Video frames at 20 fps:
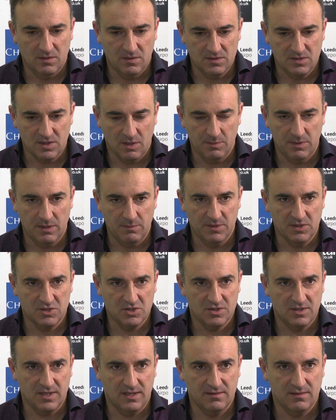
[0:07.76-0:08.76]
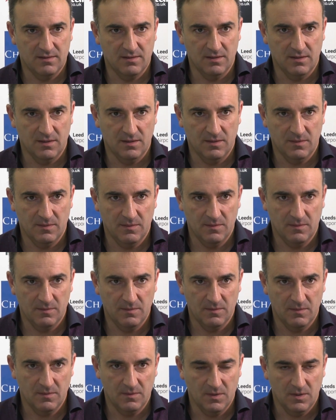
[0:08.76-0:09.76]
some image that to
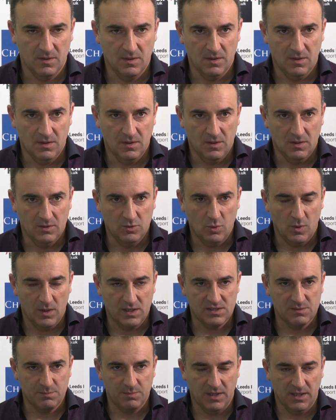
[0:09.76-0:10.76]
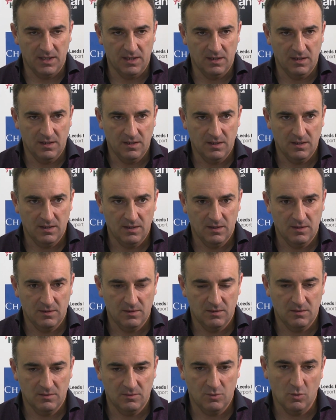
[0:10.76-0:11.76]
explain,
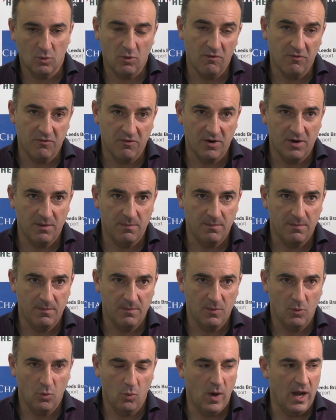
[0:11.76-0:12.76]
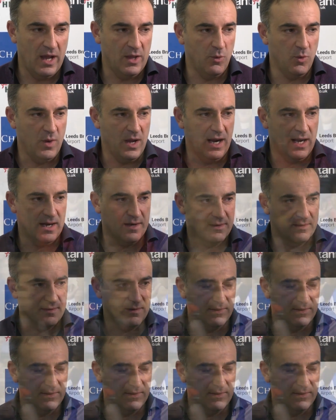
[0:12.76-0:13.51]
to confirm why we are